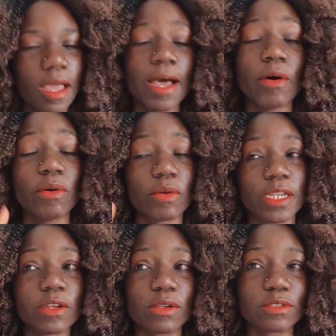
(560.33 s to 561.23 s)

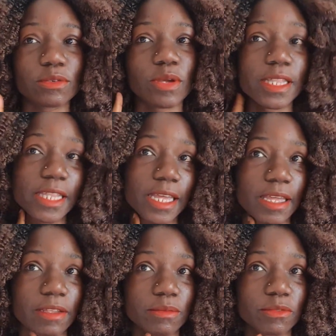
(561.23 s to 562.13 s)
and also in
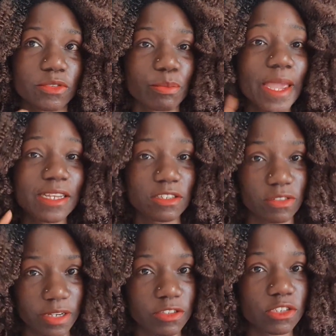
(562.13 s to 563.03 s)
the main
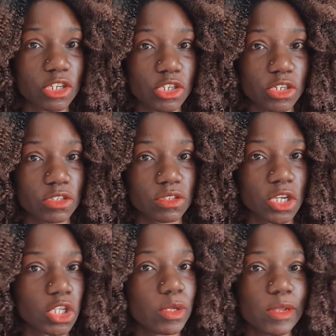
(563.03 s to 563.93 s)
train
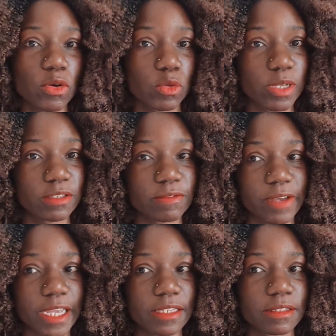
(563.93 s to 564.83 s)
stations, you'll always
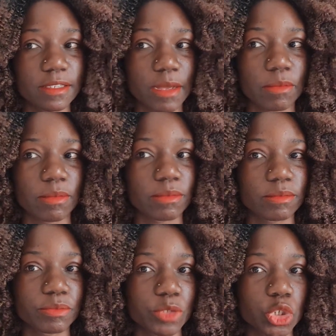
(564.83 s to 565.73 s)
find
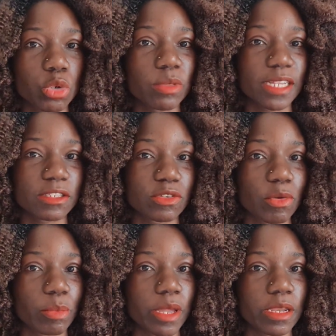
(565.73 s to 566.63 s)
some shop that's
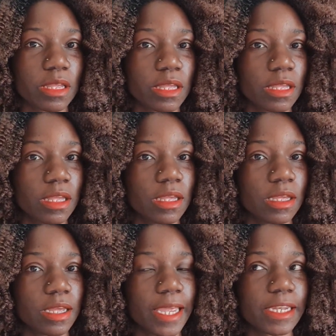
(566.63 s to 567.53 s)
open.
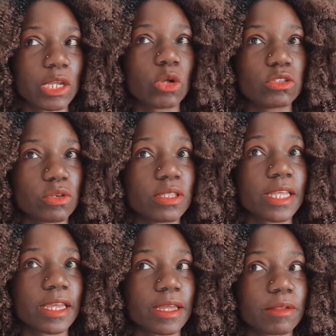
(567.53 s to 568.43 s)
And also in
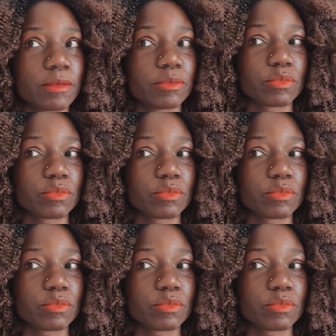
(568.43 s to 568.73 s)
the